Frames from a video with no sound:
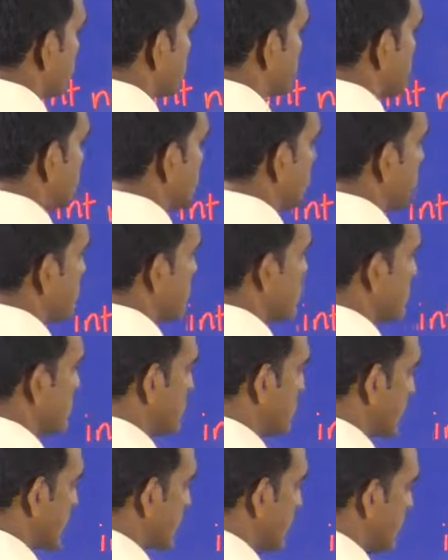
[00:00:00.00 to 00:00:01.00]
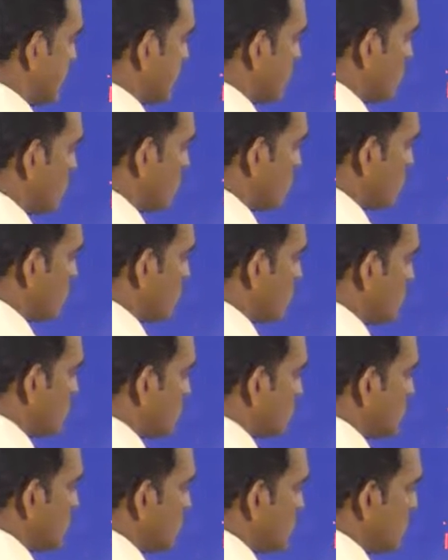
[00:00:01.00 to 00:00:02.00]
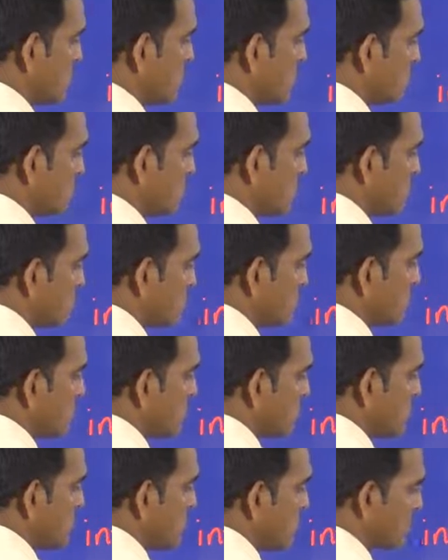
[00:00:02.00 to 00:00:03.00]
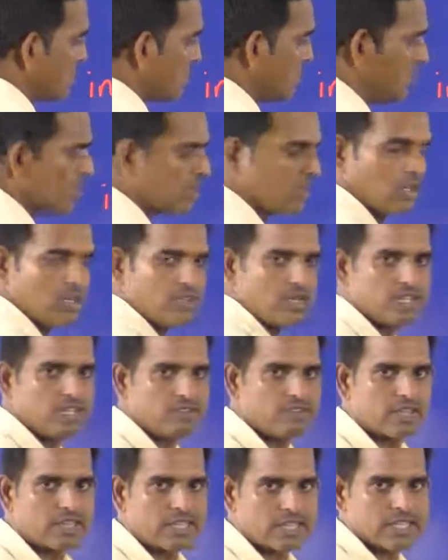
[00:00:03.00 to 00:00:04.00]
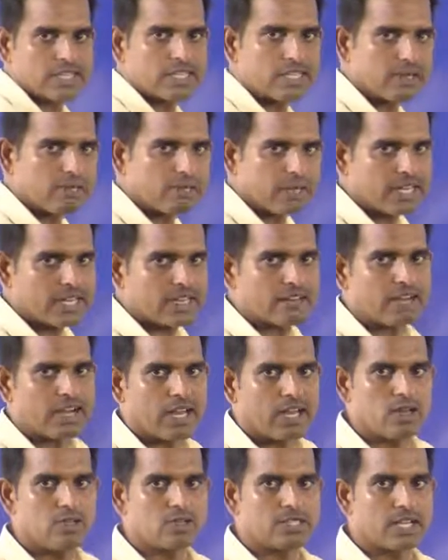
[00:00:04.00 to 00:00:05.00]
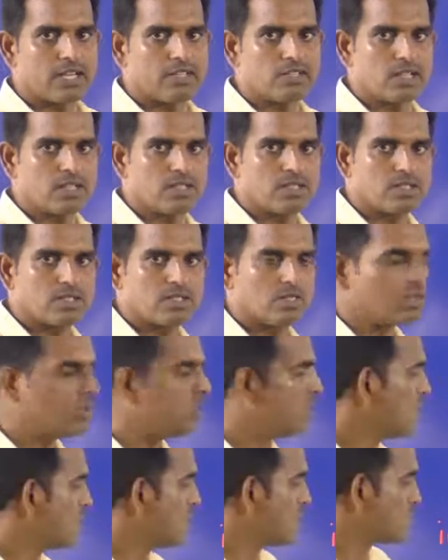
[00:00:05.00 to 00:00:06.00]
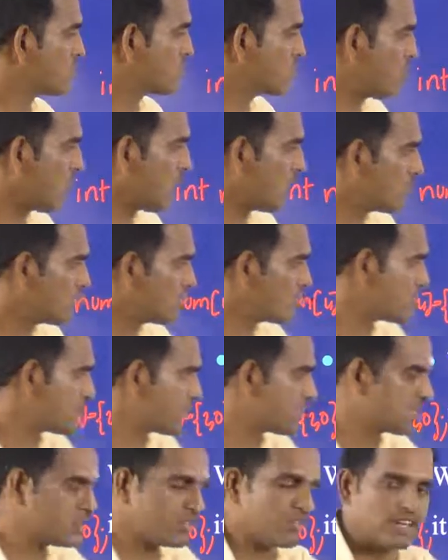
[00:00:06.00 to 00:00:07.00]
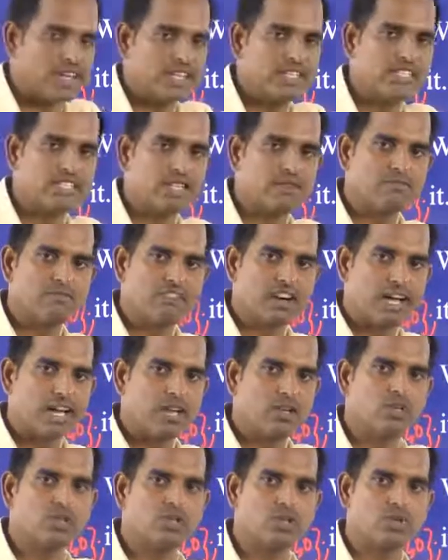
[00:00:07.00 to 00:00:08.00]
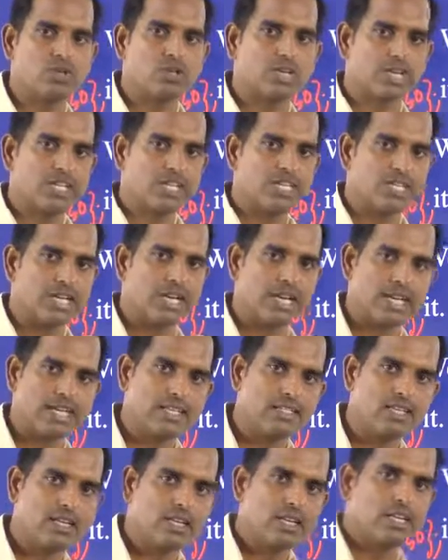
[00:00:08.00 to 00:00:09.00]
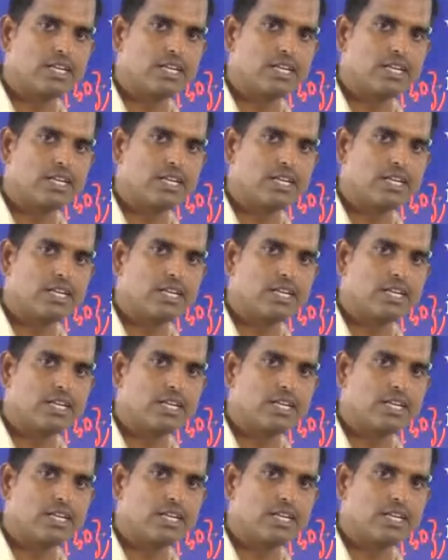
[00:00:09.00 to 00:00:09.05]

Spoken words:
okay, it will take 2, 0, 0, 0. It will take the remaining values as 0. So you have to specify some values to initialize